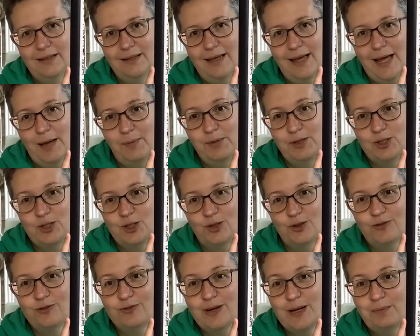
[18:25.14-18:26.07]
amateur
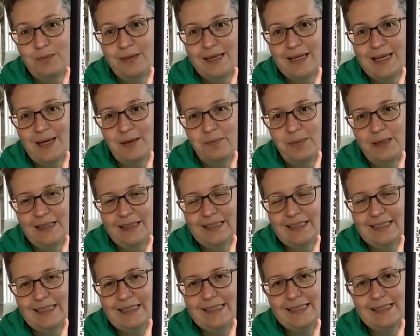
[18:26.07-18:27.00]
framing
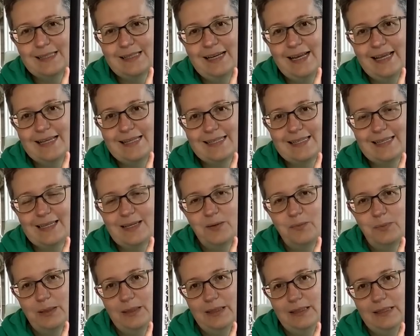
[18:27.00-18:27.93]
abilities, lacing
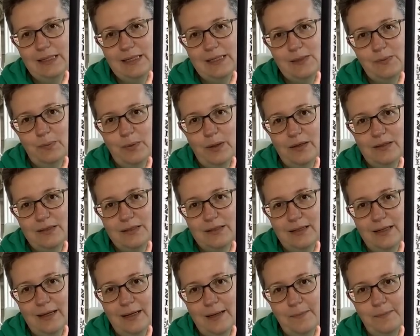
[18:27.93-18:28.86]
abilities, but
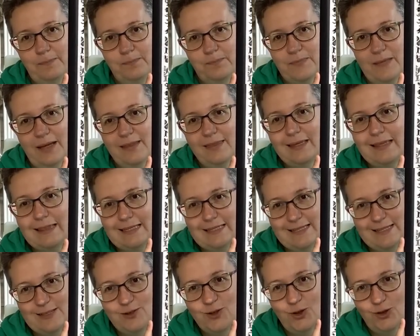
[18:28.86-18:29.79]
I think this
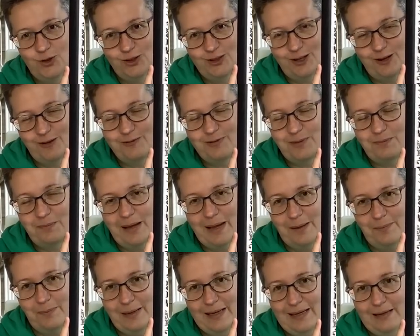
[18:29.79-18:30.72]
is good enough. I'm
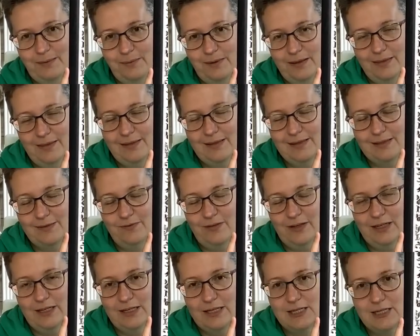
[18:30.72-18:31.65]
happy with this
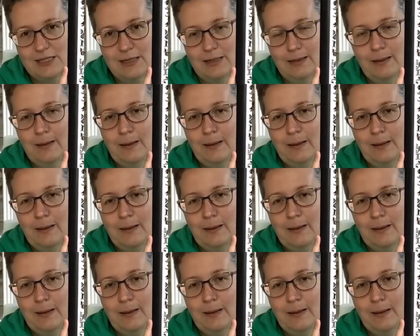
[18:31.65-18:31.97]
finish.